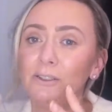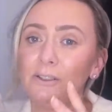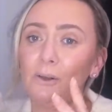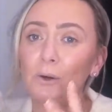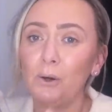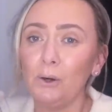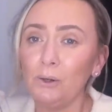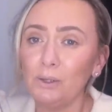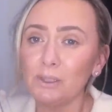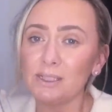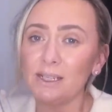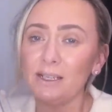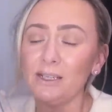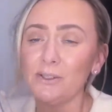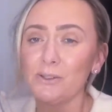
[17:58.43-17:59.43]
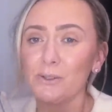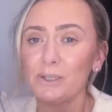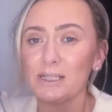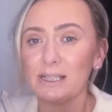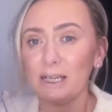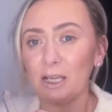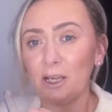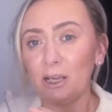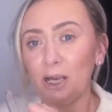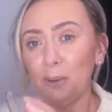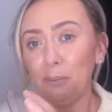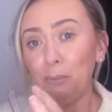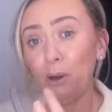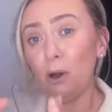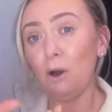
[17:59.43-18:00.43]
holder so it's like a, a
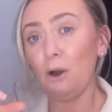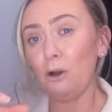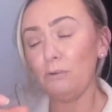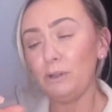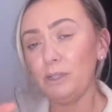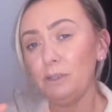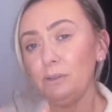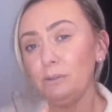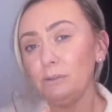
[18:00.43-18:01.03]
pouring